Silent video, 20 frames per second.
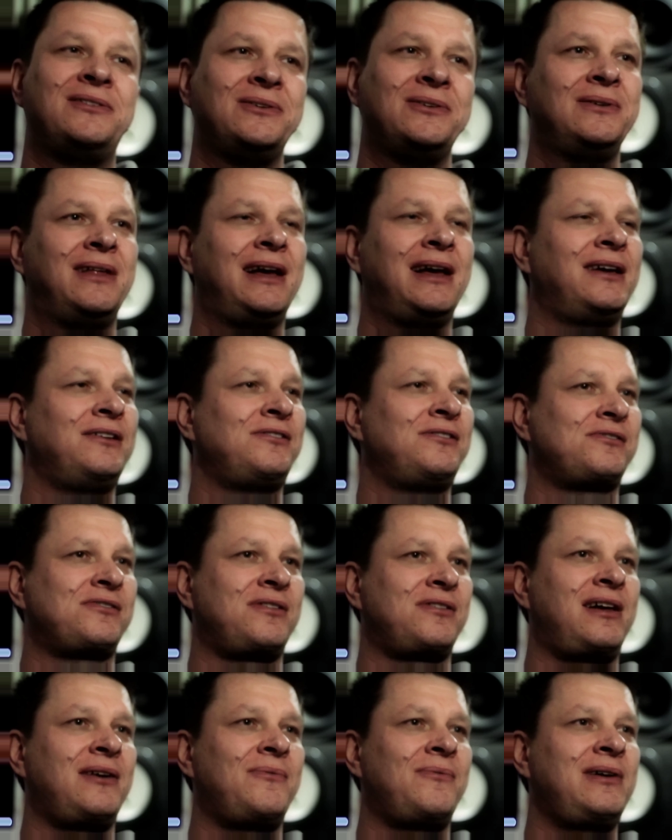to do that. It's
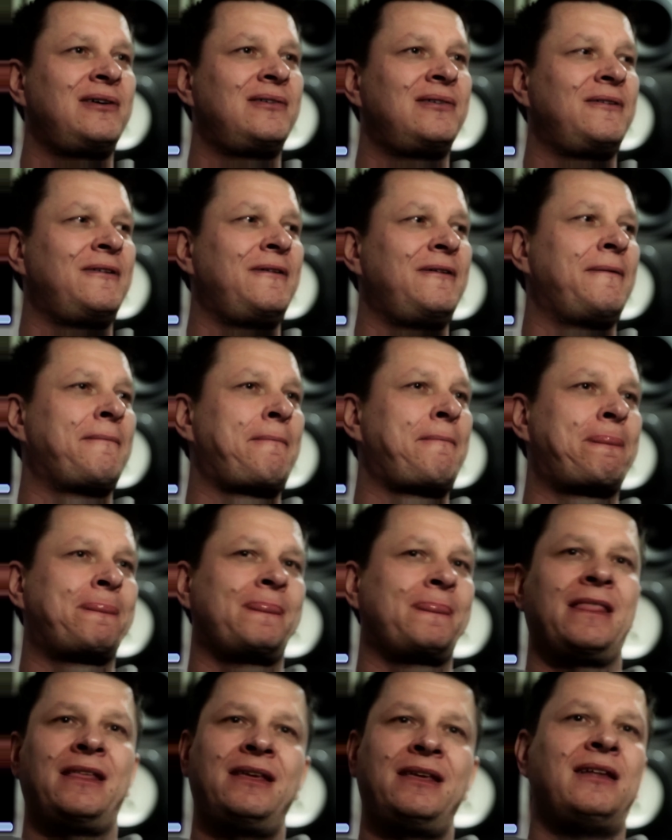just like, well,
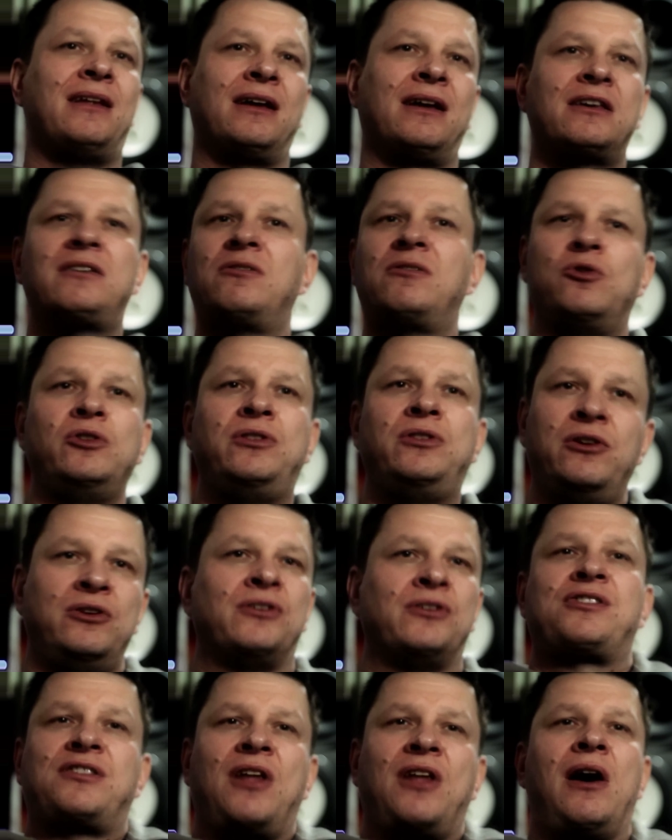good that
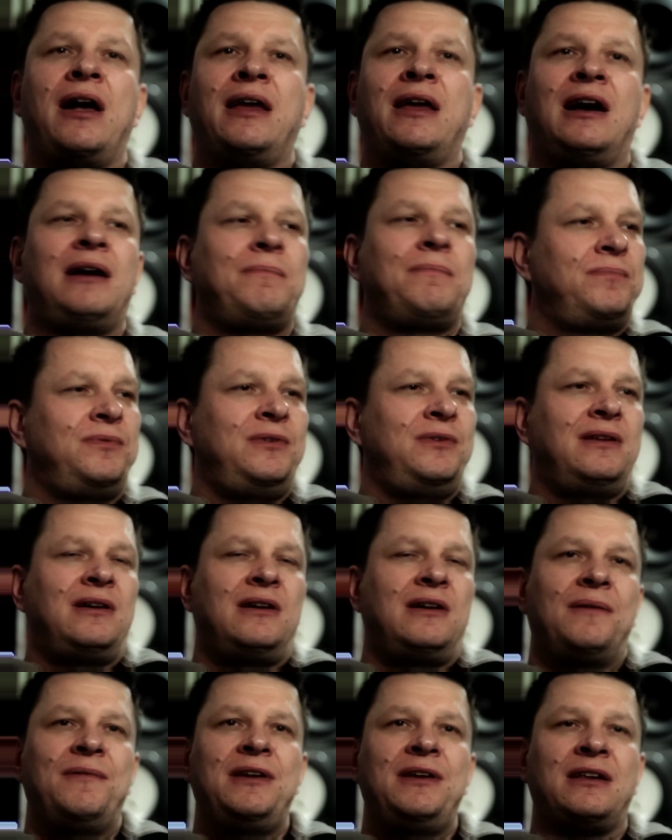you're starting up, you know
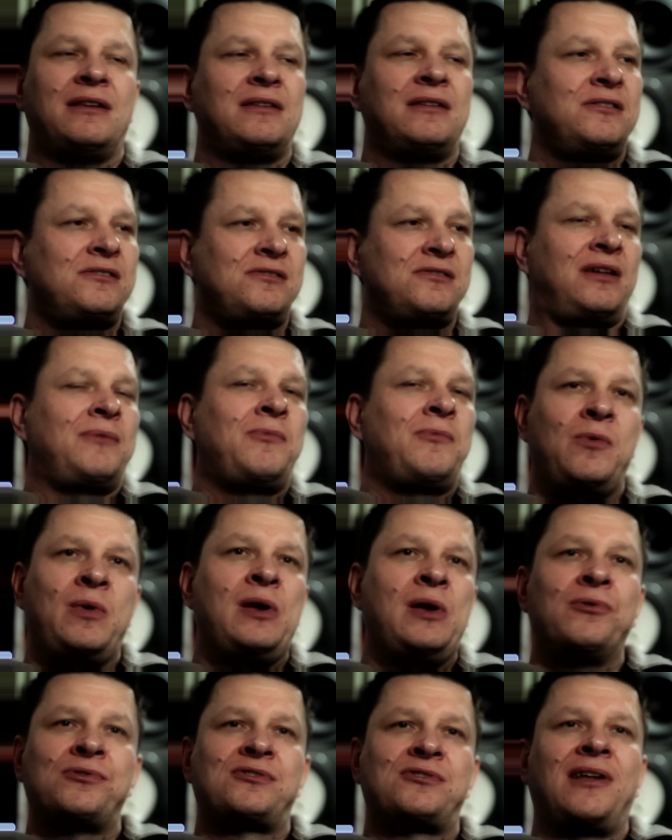what I mean? It's like
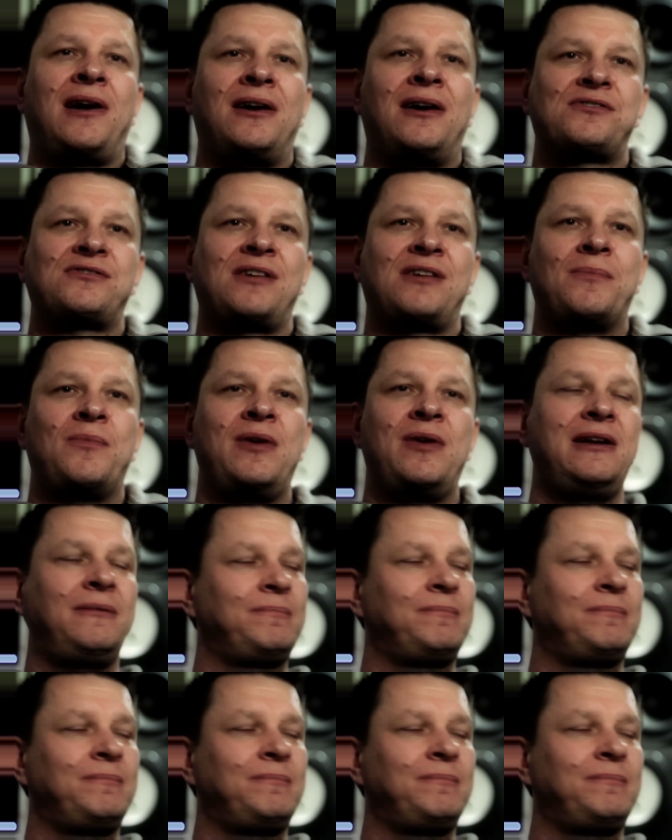we all start somewhere,